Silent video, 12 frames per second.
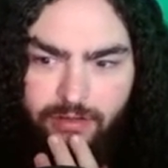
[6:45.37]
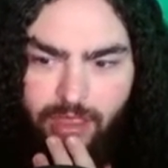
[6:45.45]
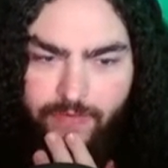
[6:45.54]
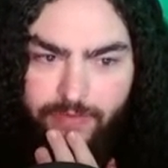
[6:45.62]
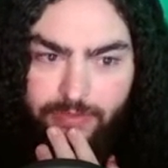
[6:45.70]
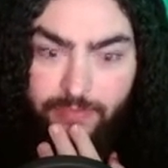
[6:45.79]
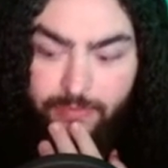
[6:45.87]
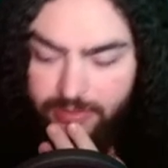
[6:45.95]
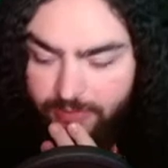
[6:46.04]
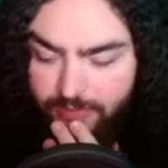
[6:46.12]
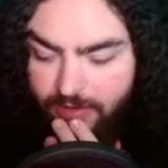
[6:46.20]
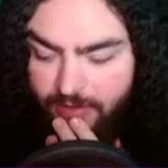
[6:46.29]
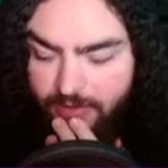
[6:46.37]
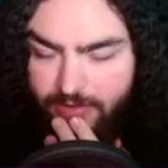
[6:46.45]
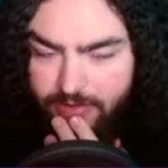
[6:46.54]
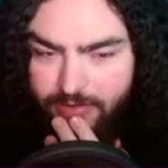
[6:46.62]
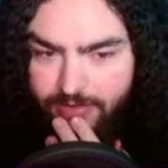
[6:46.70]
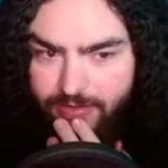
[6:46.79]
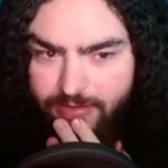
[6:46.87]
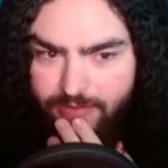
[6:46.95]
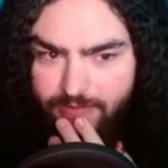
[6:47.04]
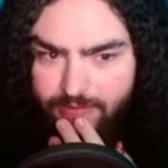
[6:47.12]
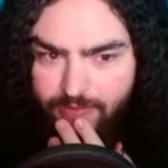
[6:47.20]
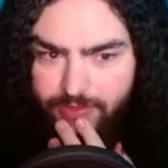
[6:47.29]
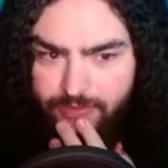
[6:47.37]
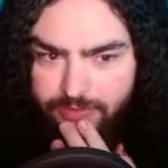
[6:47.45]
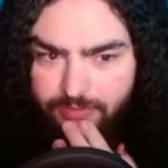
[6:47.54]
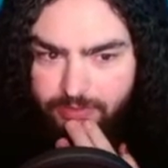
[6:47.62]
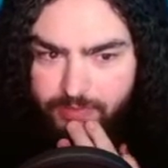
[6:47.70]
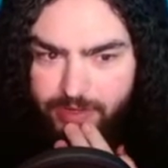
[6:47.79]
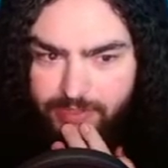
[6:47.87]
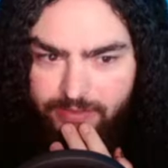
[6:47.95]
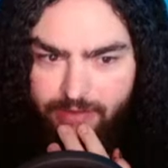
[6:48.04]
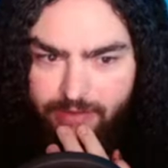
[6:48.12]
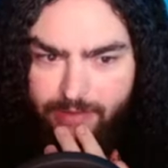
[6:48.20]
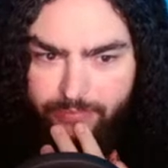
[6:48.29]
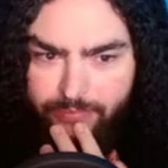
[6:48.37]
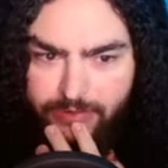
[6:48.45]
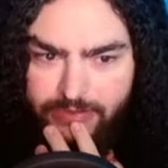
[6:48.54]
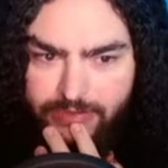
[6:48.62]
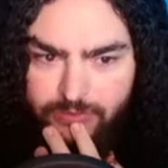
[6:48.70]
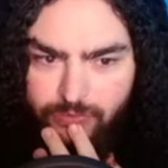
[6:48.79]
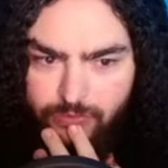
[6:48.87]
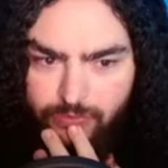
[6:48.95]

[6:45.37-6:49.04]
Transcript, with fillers: Obviously mine's better. Or should we switch back to Lapras?